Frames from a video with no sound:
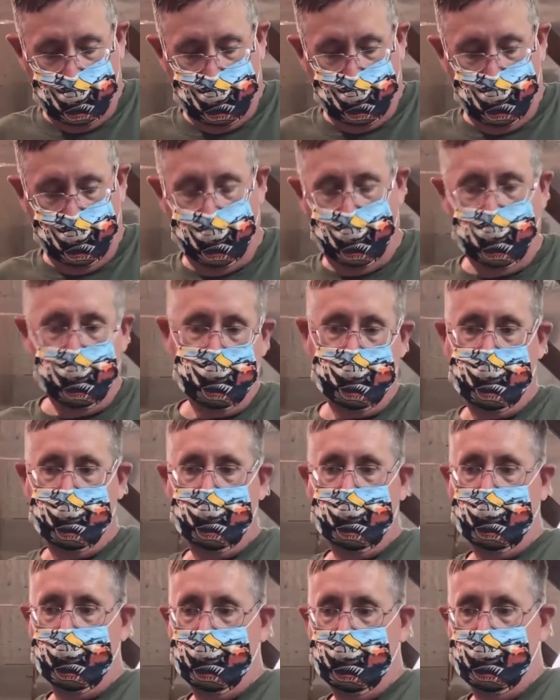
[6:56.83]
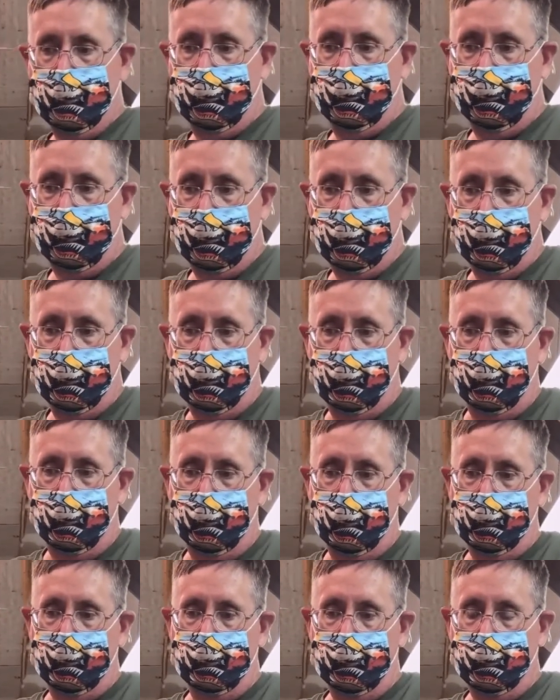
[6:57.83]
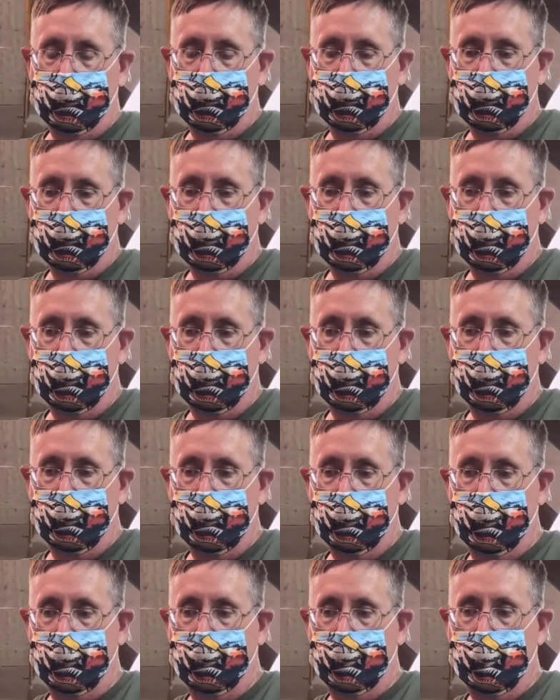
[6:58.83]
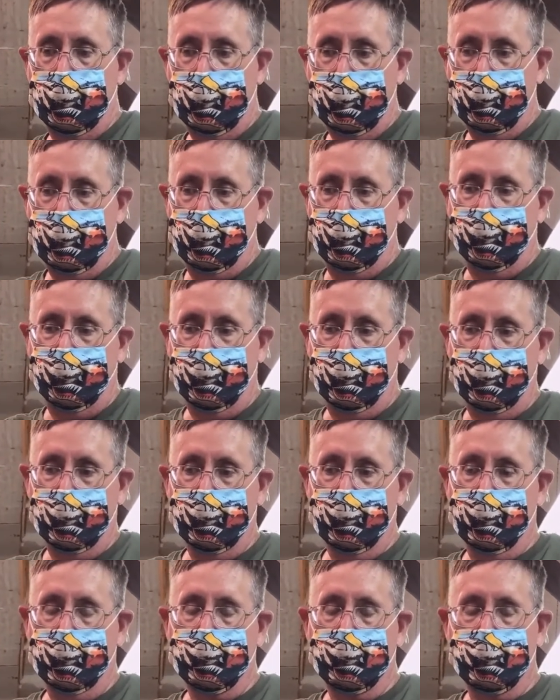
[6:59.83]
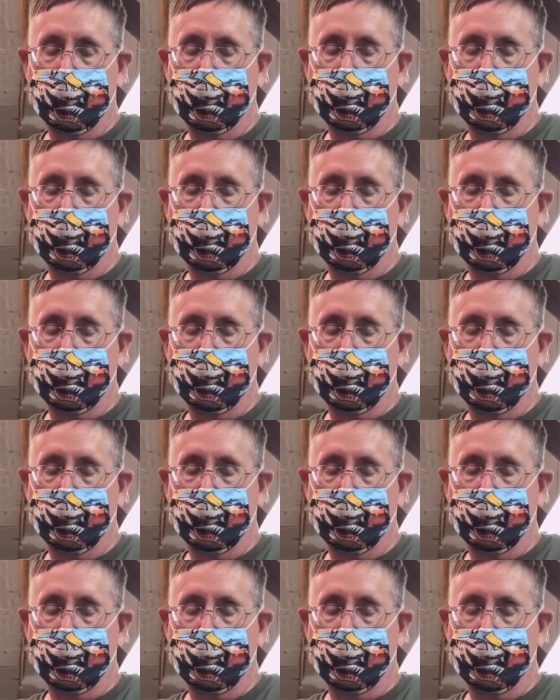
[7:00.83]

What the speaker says: with its internal fuel load, it had a fairly good